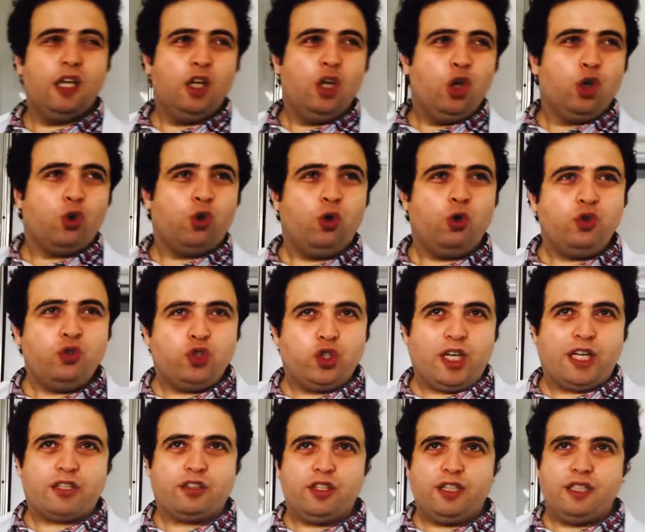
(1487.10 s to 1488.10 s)

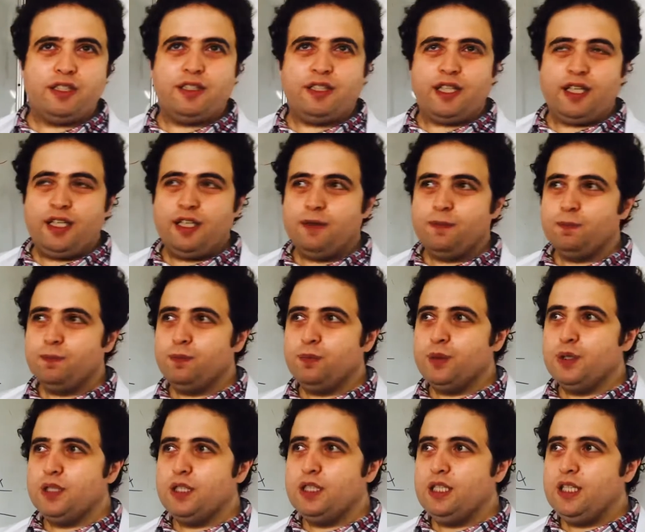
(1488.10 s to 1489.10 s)
Contractility
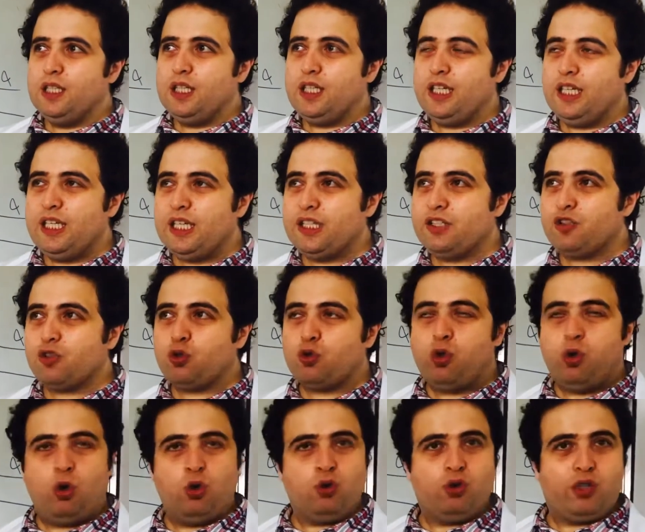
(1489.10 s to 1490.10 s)
is
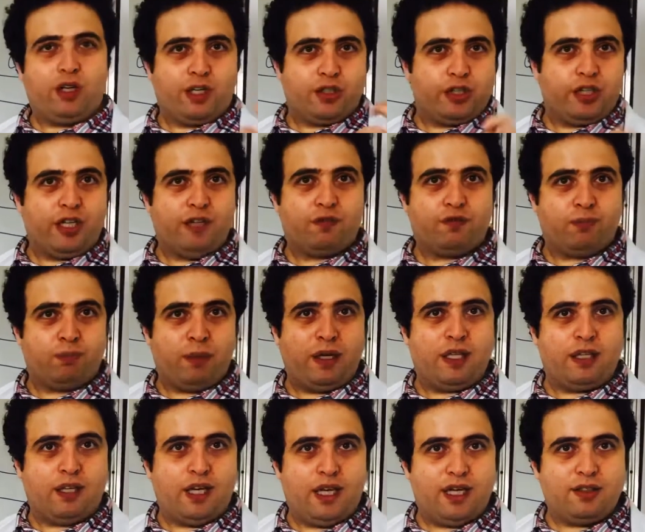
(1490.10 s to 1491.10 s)
contraction of my
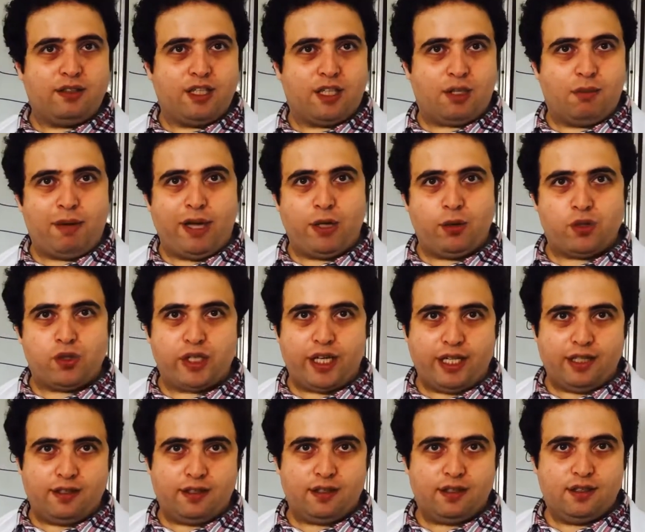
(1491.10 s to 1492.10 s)
cardiac myocyte.
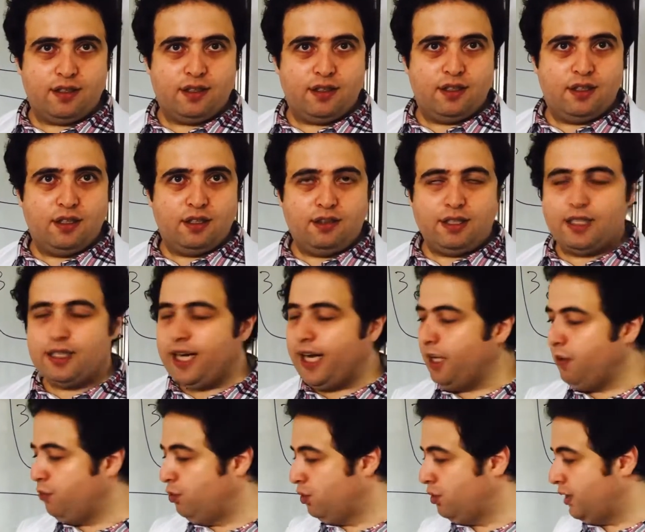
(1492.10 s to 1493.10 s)
That I
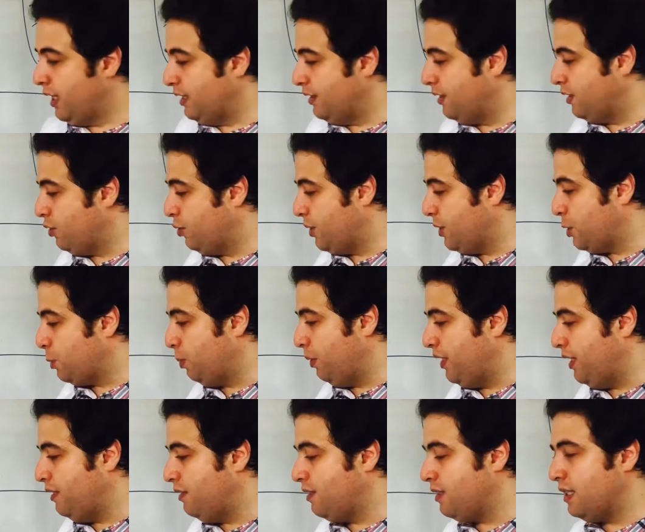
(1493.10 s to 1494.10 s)
would rather to
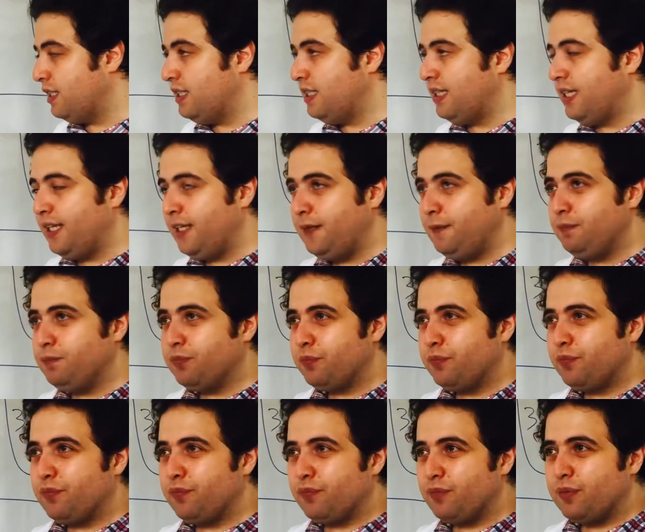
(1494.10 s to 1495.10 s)
explain this in the
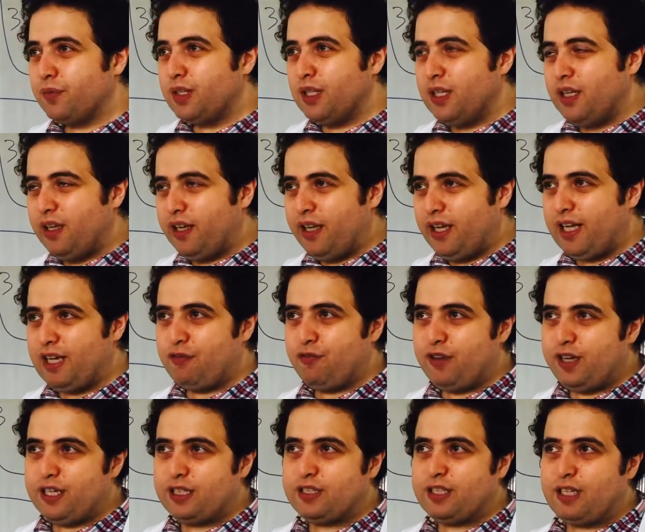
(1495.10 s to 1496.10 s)

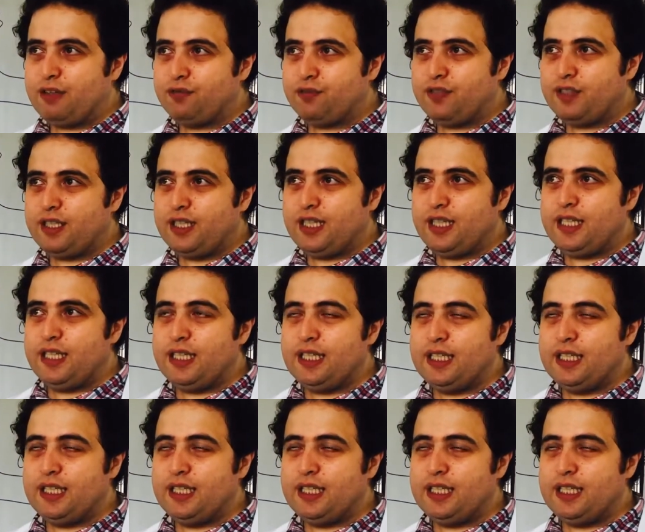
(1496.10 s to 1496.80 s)
effect of the